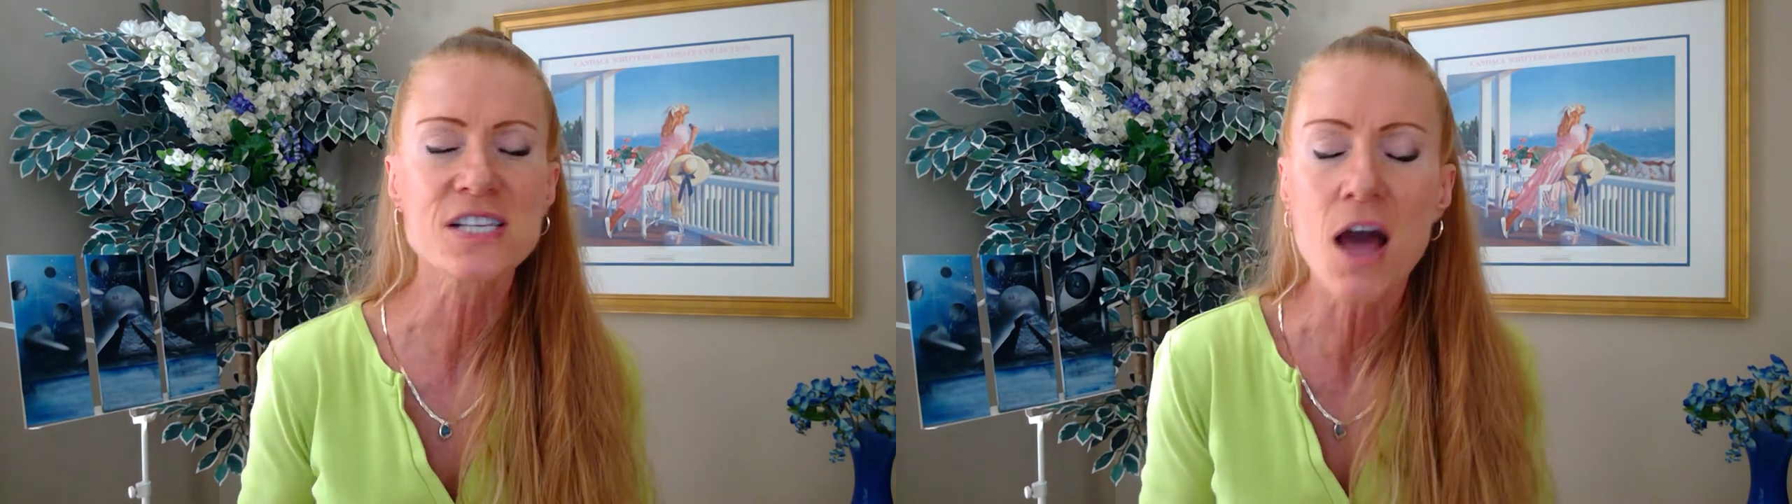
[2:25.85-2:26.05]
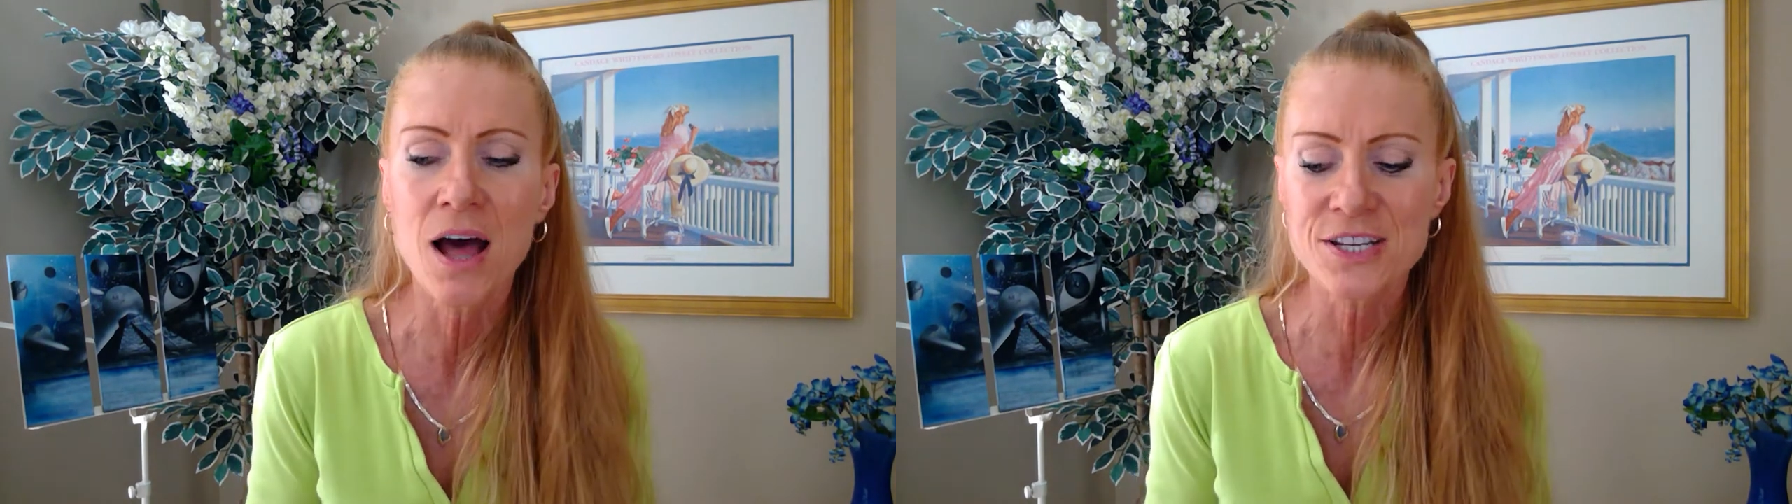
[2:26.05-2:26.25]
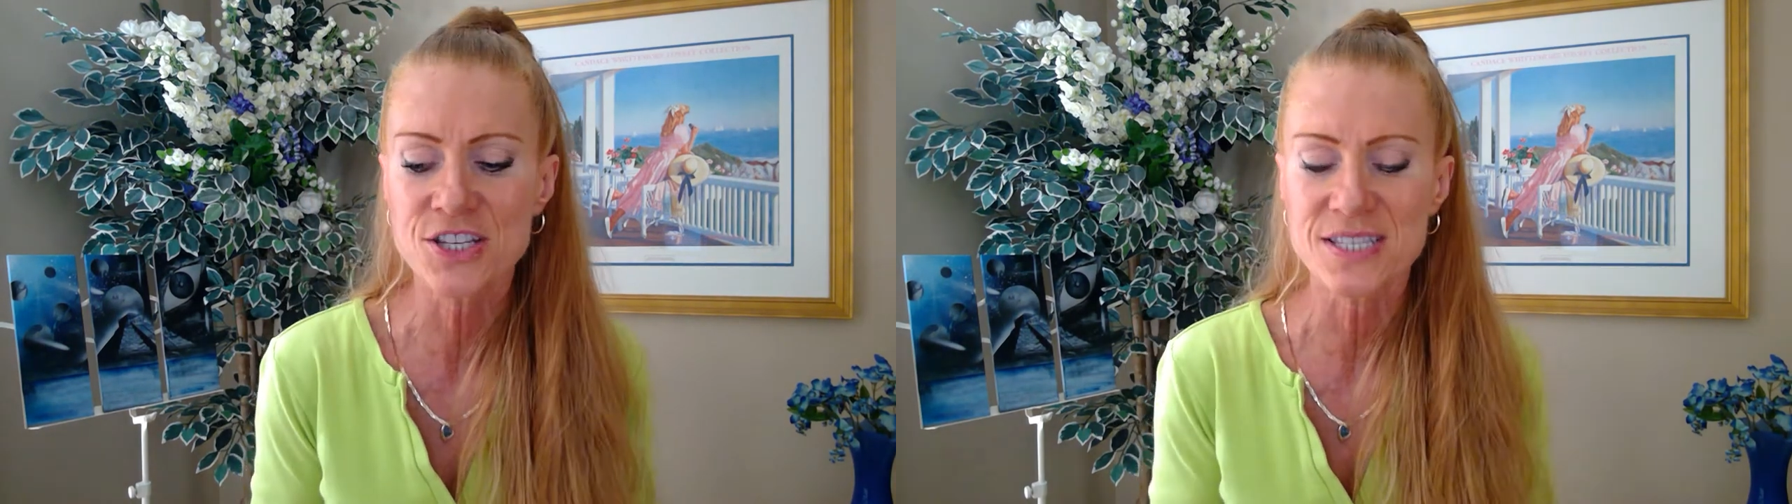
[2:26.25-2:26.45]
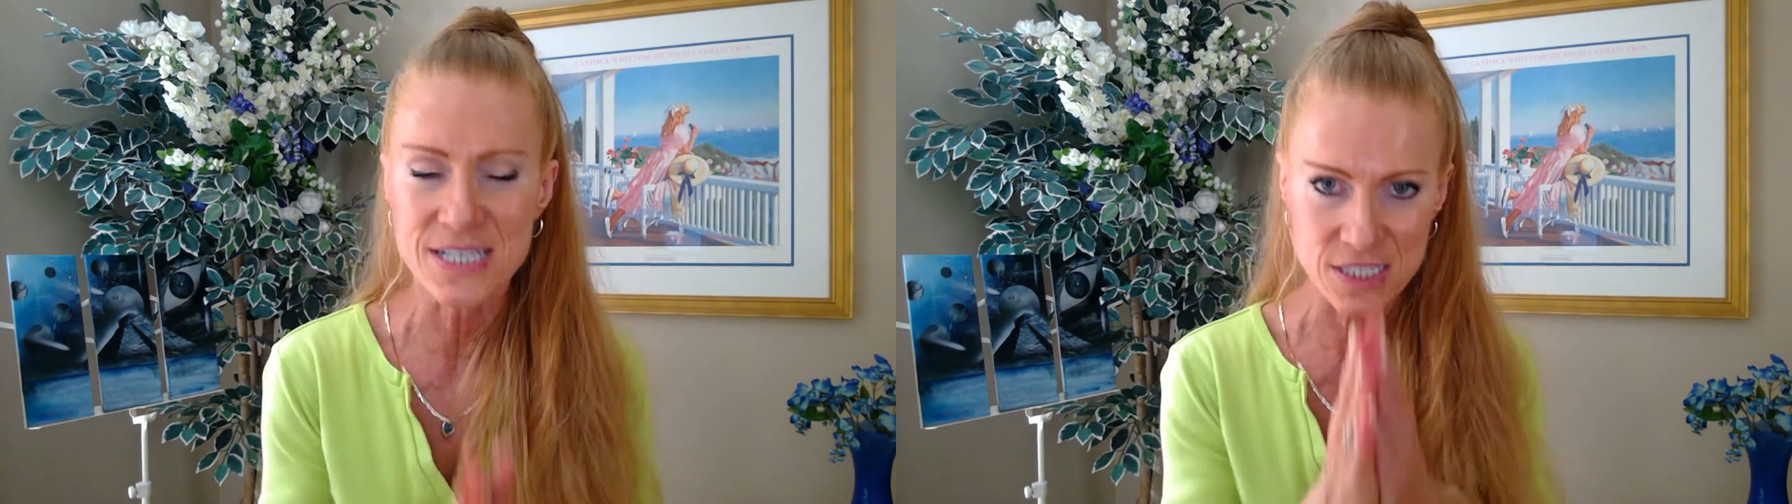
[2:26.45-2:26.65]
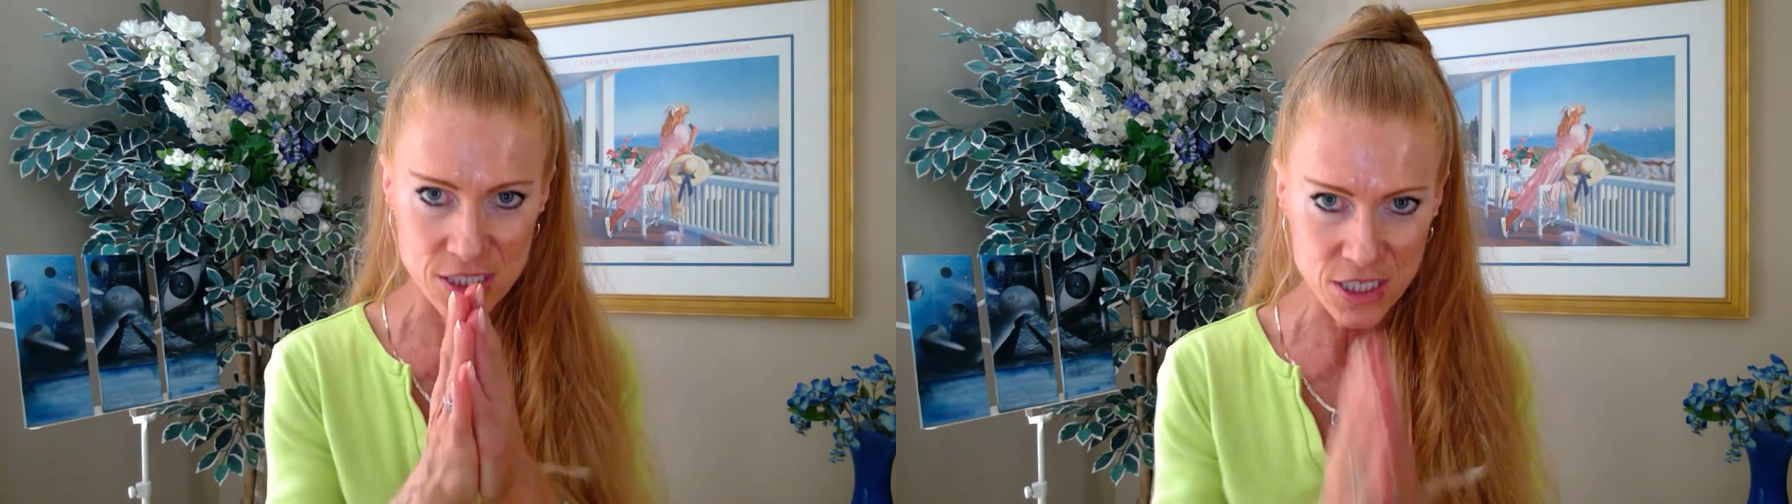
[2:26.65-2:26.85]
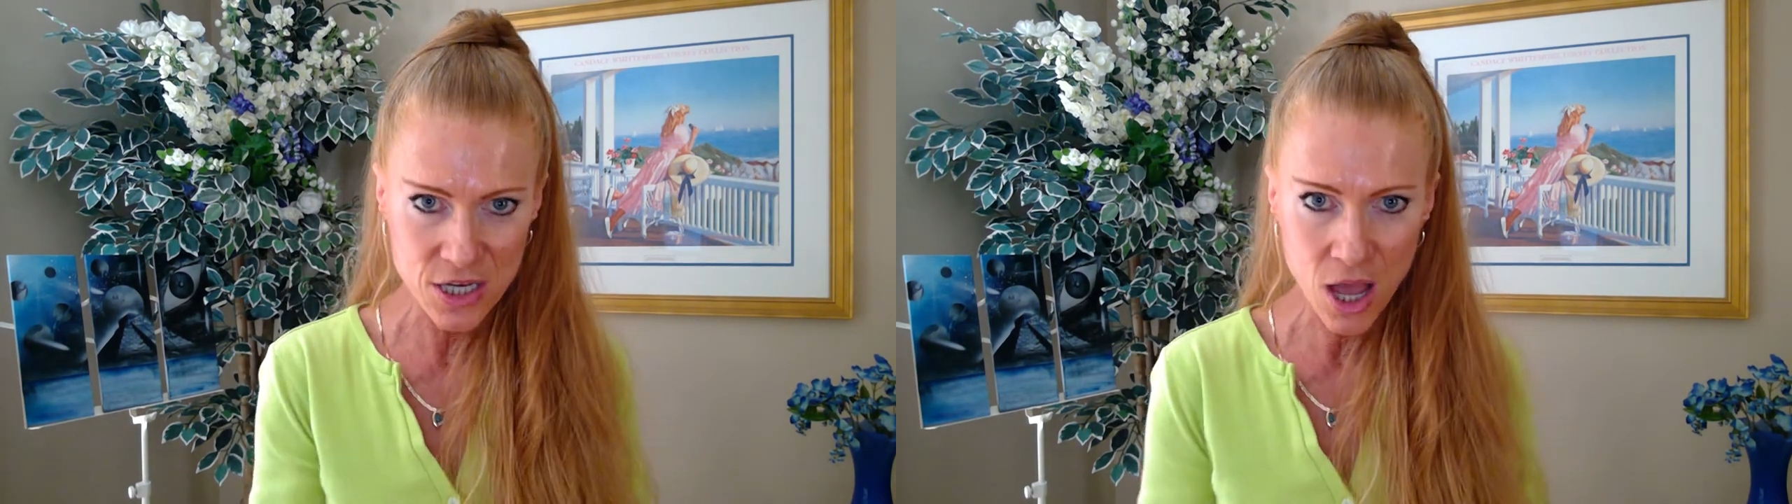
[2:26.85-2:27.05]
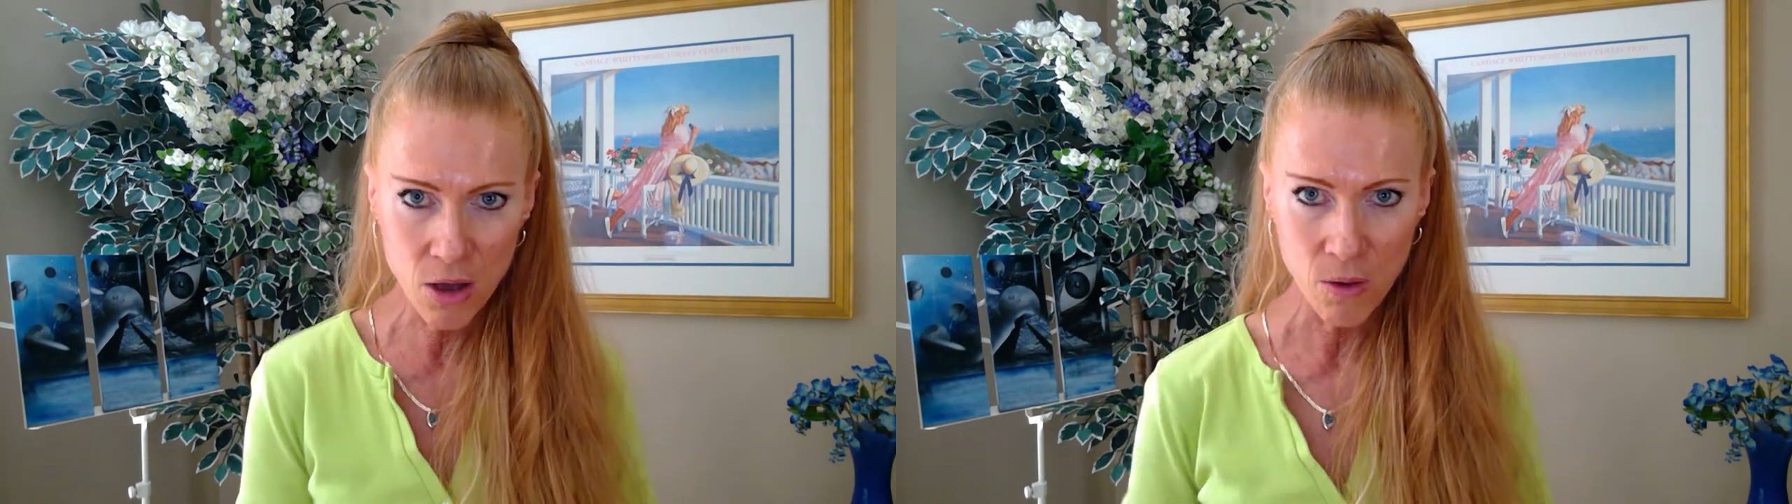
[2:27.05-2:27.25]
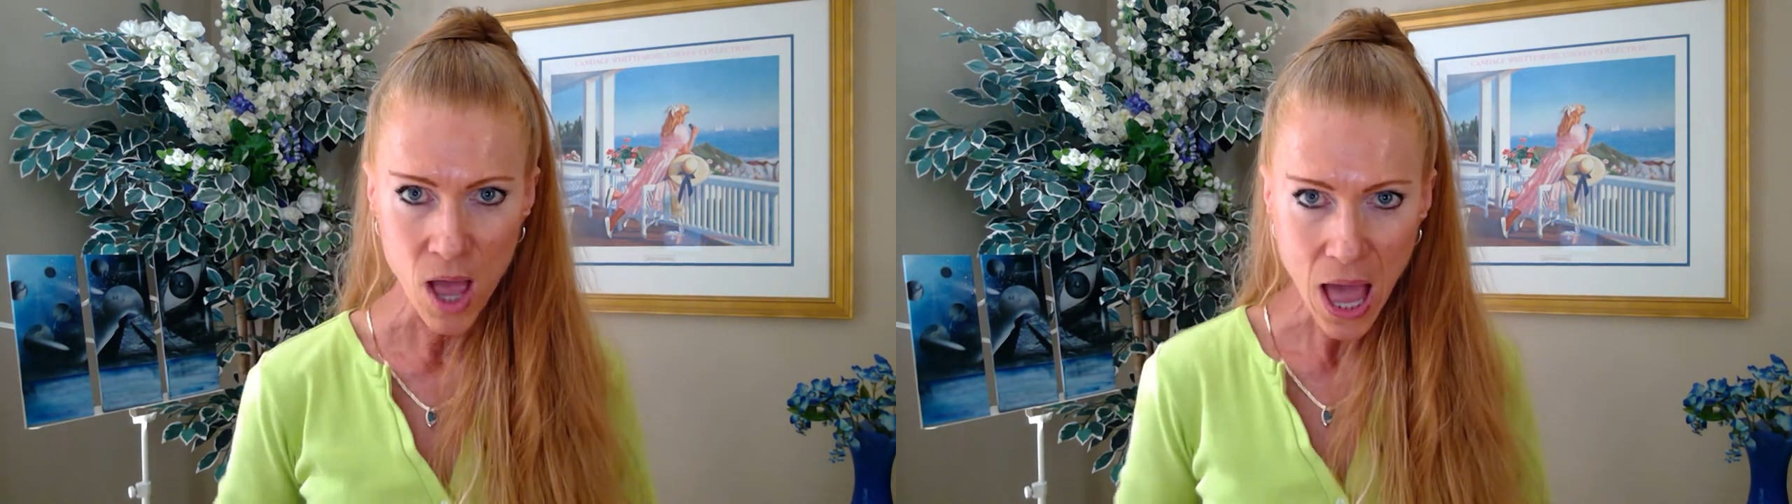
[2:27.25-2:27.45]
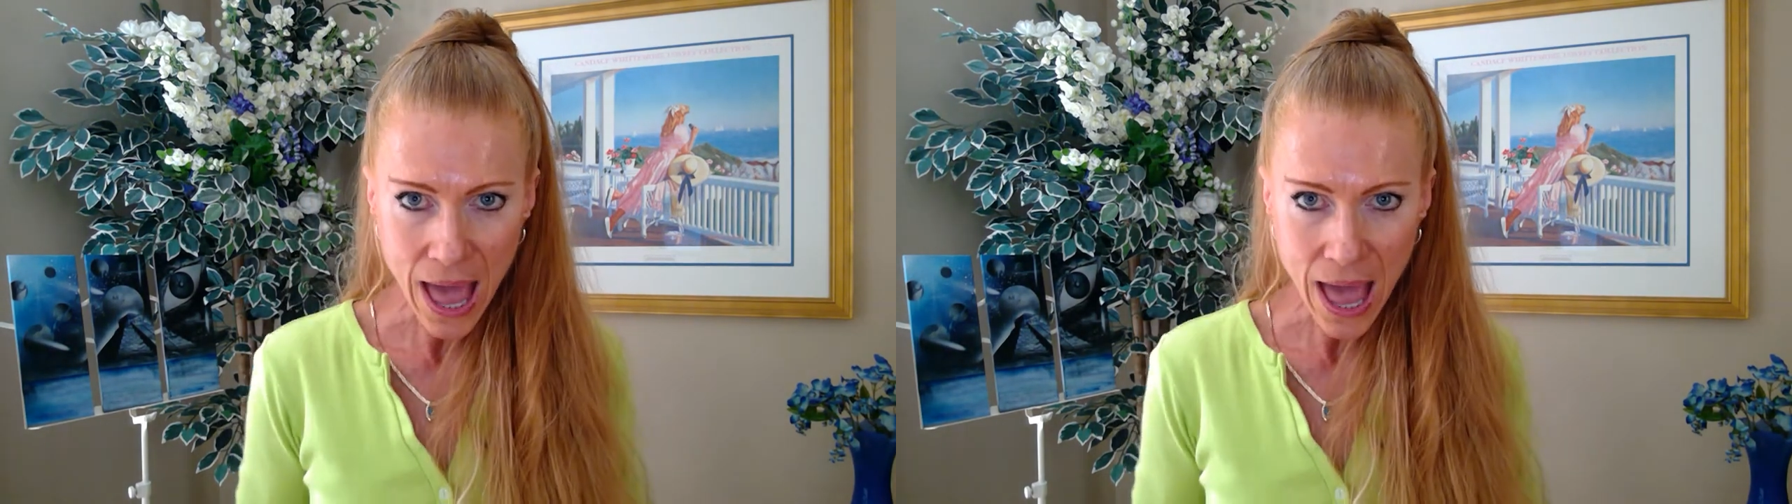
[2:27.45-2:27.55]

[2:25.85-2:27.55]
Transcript: consciousness to know